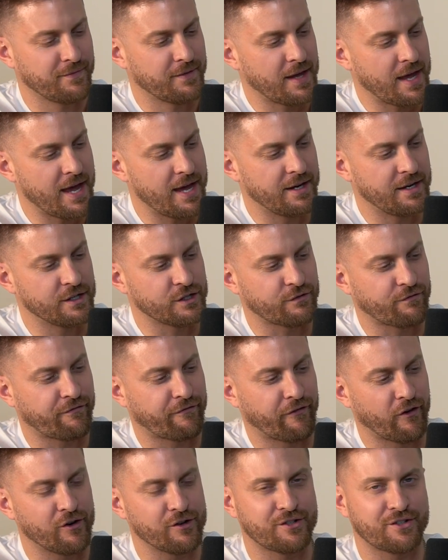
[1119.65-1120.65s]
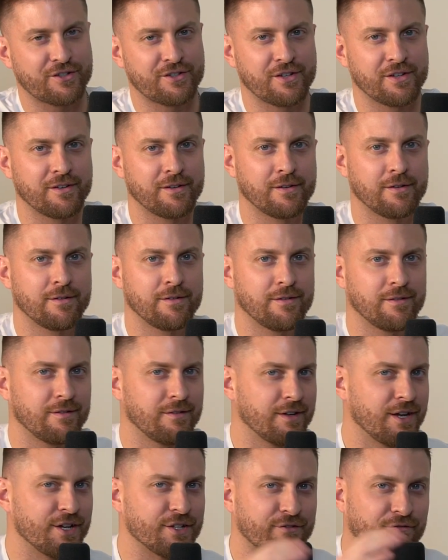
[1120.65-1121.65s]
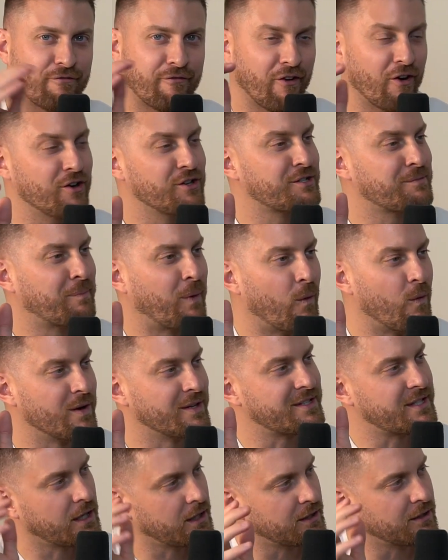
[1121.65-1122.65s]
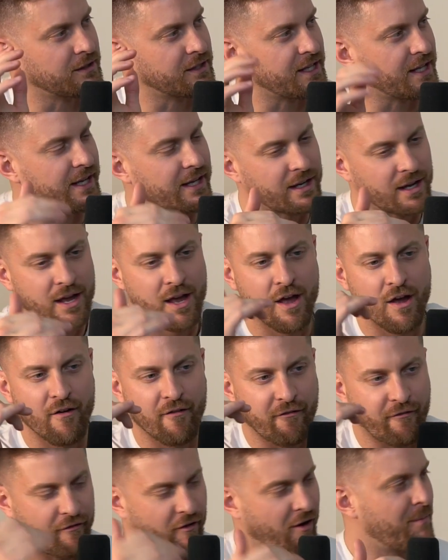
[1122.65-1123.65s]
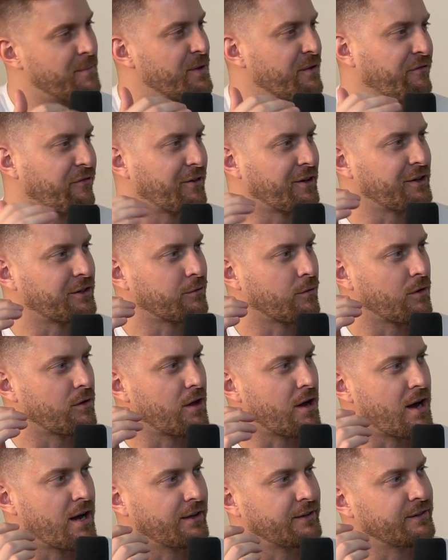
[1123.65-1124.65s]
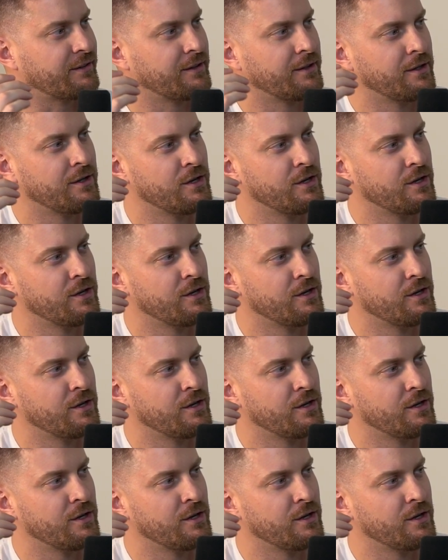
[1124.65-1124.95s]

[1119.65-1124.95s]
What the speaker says: Hit his first points in the league from the free throw line.